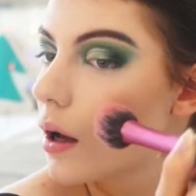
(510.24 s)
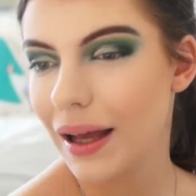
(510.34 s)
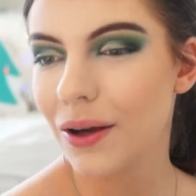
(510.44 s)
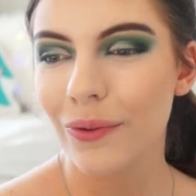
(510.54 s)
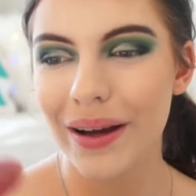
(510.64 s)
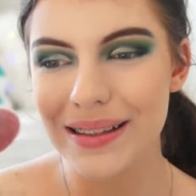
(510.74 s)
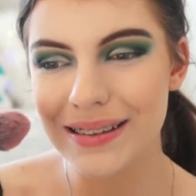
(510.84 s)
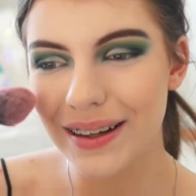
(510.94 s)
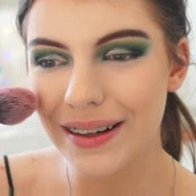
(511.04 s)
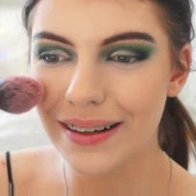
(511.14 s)
I always
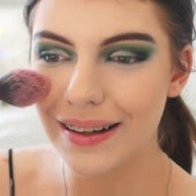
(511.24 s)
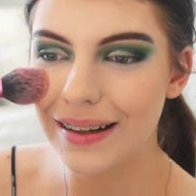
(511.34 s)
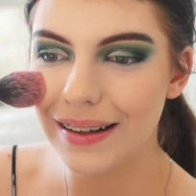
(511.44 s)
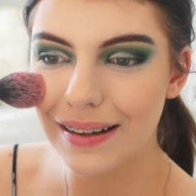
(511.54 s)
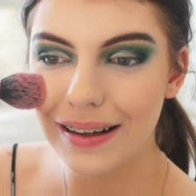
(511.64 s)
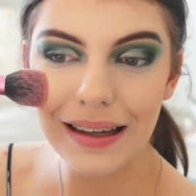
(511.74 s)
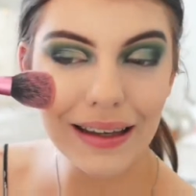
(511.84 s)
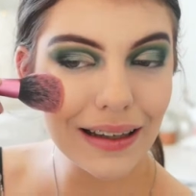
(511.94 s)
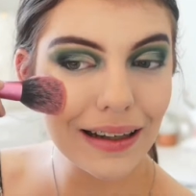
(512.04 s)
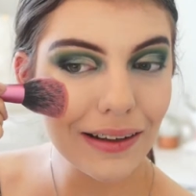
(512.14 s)
go
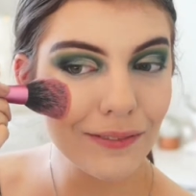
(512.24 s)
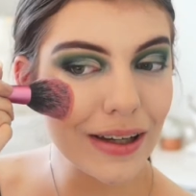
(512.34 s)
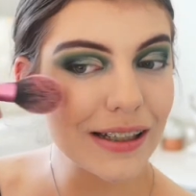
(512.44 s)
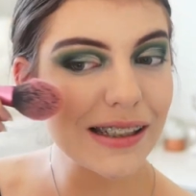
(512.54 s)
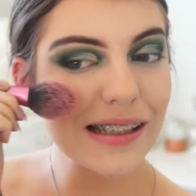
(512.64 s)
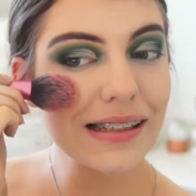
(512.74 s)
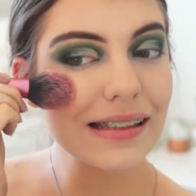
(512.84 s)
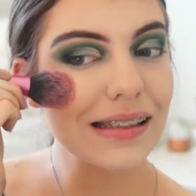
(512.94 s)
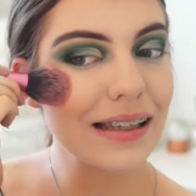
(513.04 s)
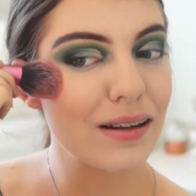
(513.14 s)
here on my
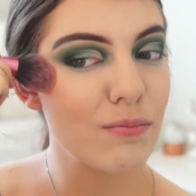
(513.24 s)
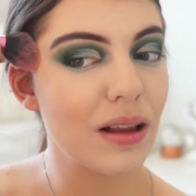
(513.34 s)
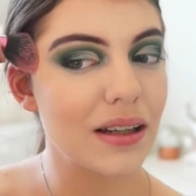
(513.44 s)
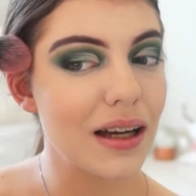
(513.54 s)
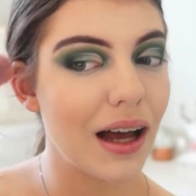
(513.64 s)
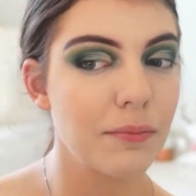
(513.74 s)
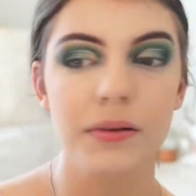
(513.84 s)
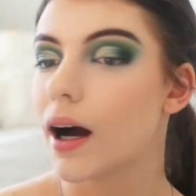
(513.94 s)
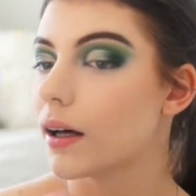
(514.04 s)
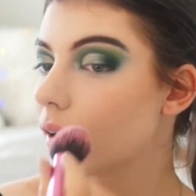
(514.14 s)
cheeks and then blend up
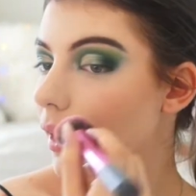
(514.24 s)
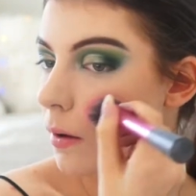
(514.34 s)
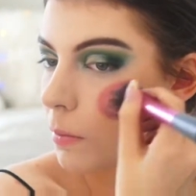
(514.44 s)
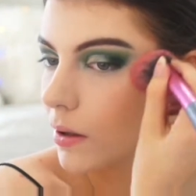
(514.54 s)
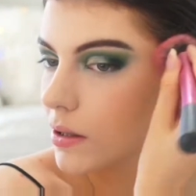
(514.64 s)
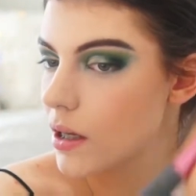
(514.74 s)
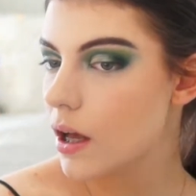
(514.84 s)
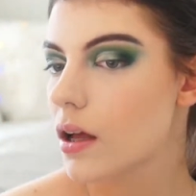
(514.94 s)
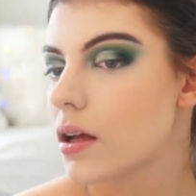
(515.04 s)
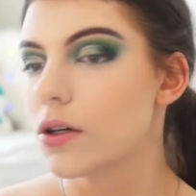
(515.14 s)
kind of like bronzer.